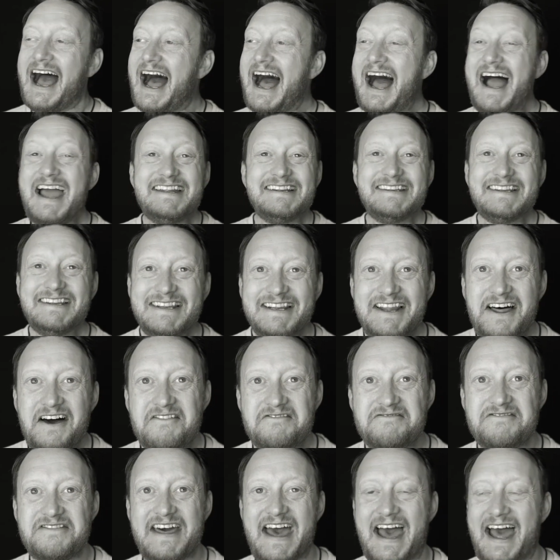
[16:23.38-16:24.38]
I
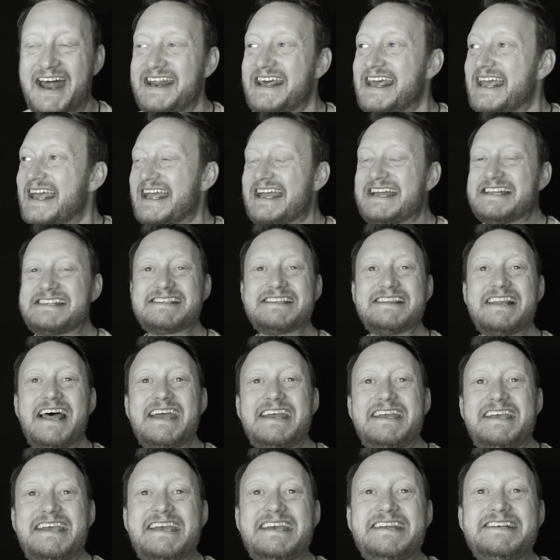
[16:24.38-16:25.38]
love that. It's
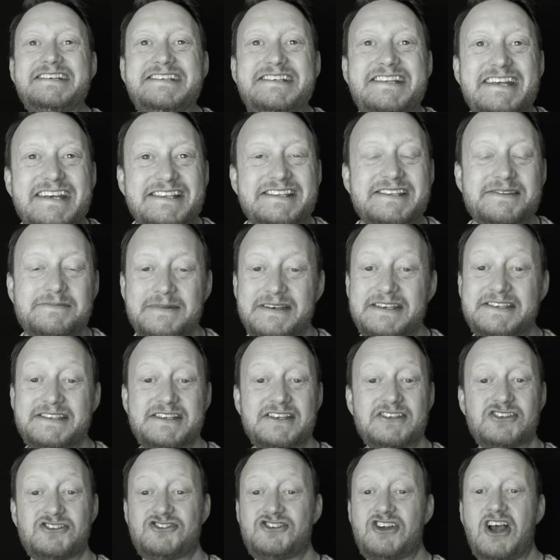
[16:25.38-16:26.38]
like he
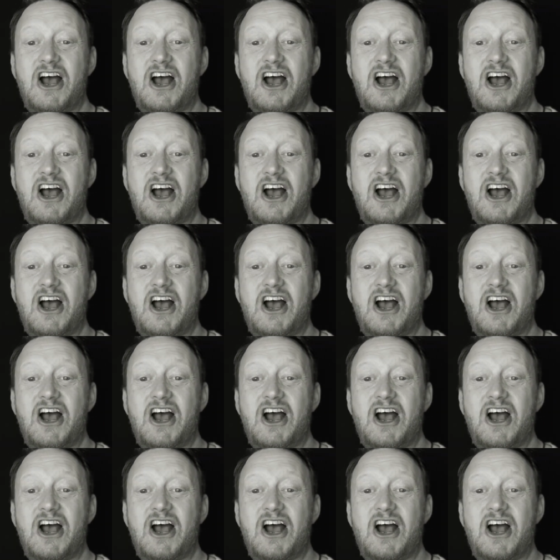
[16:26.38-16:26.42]
dismisses